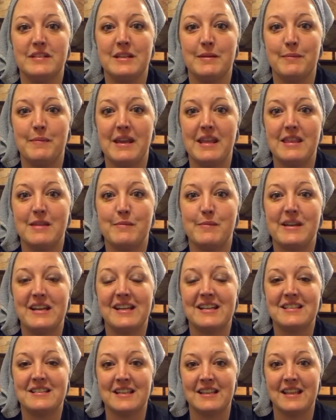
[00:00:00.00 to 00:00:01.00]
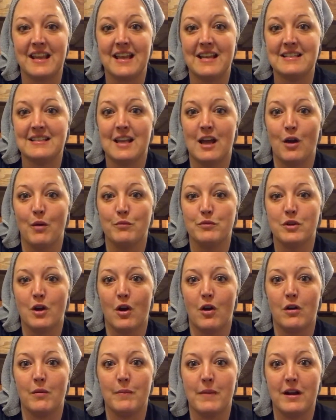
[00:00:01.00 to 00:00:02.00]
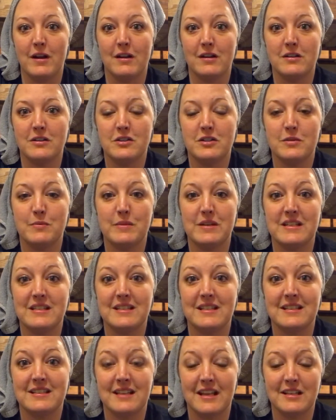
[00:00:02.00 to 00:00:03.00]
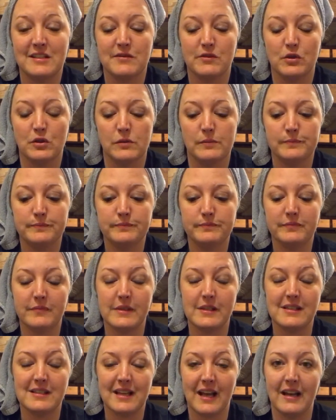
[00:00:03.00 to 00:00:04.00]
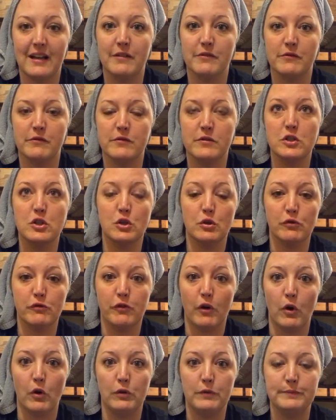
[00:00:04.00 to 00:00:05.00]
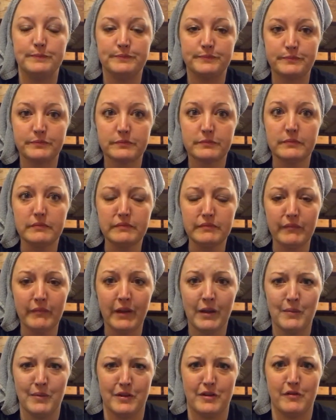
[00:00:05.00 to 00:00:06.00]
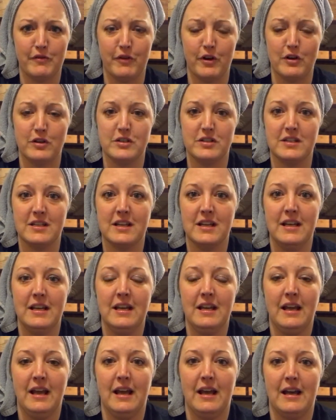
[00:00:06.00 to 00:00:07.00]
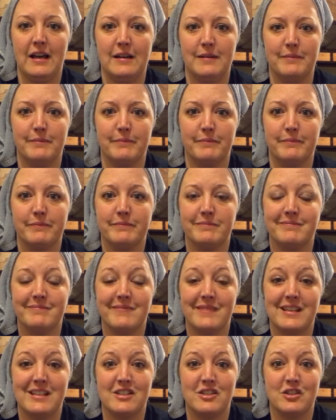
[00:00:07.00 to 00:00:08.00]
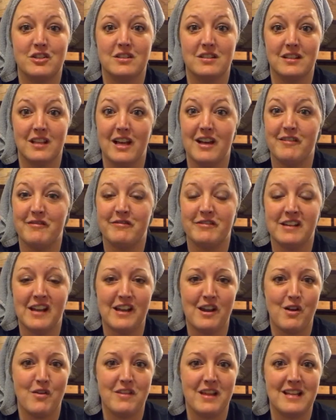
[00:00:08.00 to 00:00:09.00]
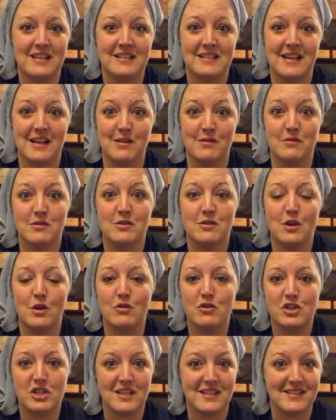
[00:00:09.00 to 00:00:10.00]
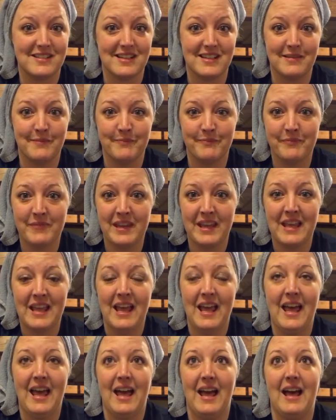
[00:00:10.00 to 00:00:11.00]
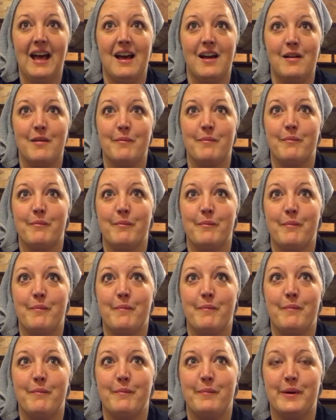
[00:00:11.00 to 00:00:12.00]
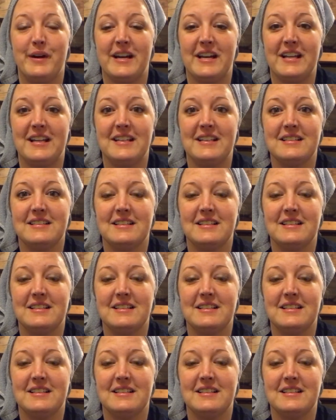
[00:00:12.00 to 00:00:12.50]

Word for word: to me, the biggest thing that has helped our marriage to be successful, it's kind of twofold. But the first um, is just love, and I know that sounds so cheesy, um, but